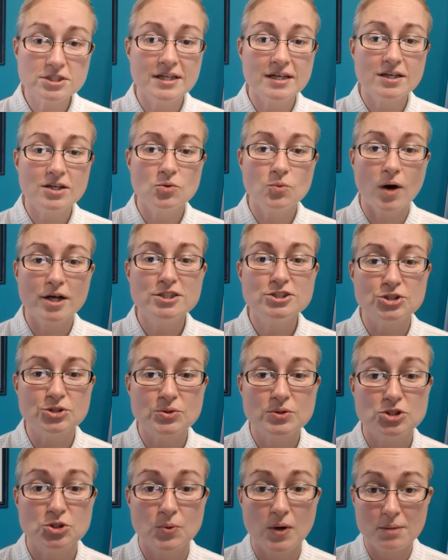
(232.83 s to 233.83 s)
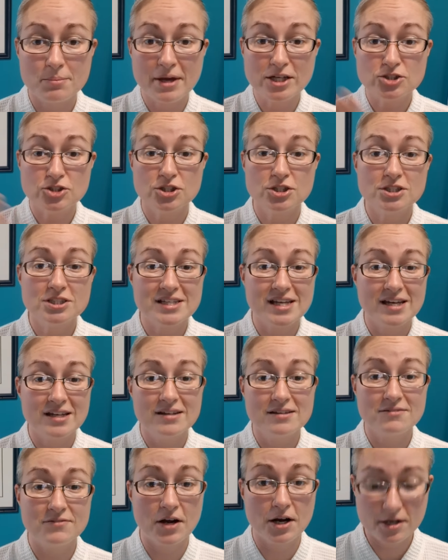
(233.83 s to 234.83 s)
thing you want to do is you want to make sure your skin
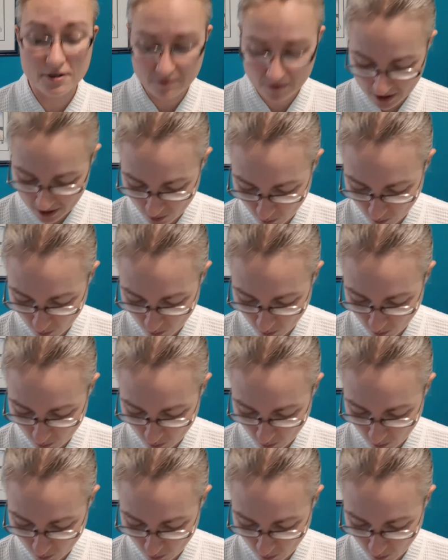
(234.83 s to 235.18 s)
is very, very